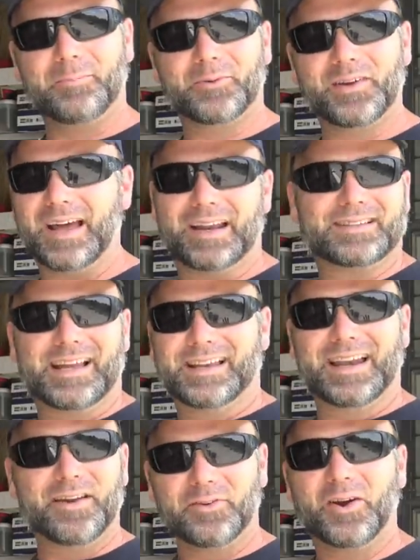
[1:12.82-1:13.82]
apparatus.
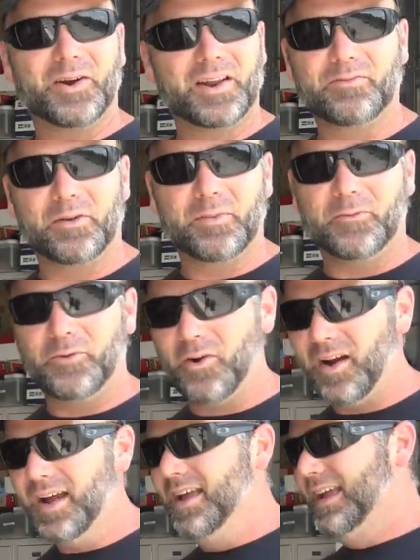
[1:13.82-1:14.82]
I'd never heard of it
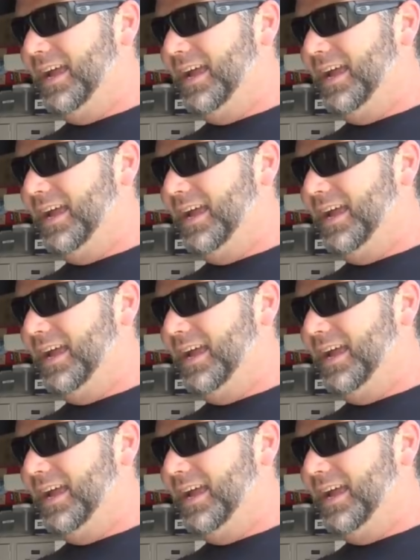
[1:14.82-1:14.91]
before,